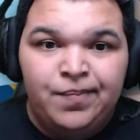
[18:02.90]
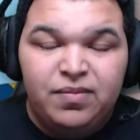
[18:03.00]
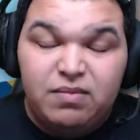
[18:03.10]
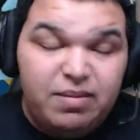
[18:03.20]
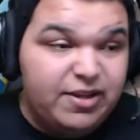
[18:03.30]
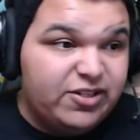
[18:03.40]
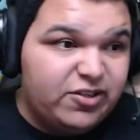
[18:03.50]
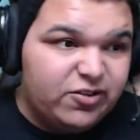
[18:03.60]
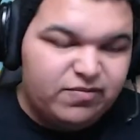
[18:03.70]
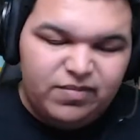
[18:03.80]
Maybe
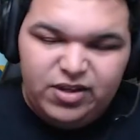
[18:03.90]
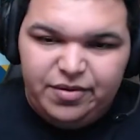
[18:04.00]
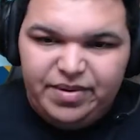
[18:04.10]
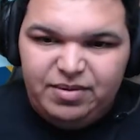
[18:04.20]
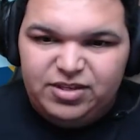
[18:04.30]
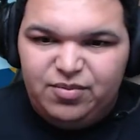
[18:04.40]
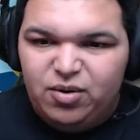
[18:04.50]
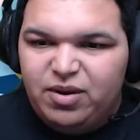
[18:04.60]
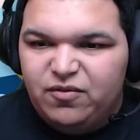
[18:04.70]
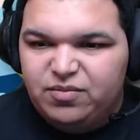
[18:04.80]
it's maybe it's a
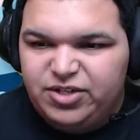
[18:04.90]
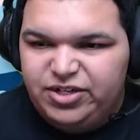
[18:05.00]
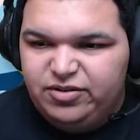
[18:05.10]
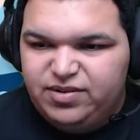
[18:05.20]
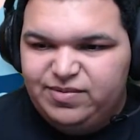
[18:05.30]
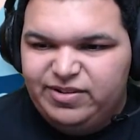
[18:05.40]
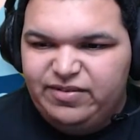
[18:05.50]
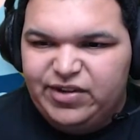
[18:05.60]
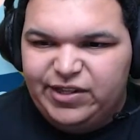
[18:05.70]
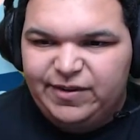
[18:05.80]
Pokemon from Shield
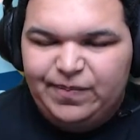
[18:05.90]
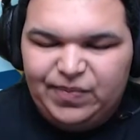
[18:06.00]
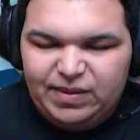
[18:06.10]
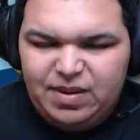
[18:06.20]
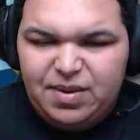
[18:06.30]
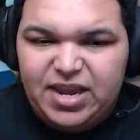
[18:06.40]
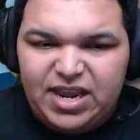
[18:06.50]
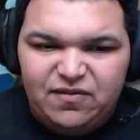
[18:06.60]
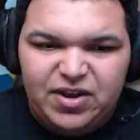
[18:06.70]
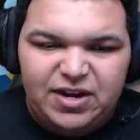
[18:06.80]
specifically. Maybe I can't
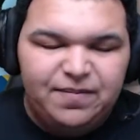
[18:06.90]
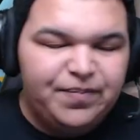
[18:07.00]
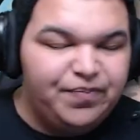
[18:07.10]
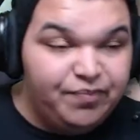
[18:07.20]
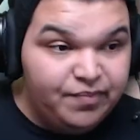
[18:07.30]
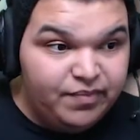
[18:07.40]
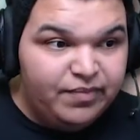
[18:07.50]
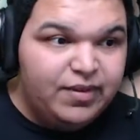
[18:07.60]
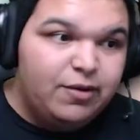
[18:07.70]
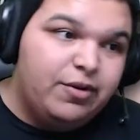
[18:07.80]
find it.
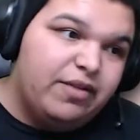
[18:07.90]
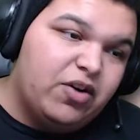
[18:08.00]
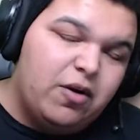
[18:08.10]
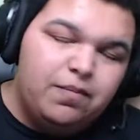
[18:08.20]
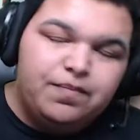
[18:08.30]
We'll never know.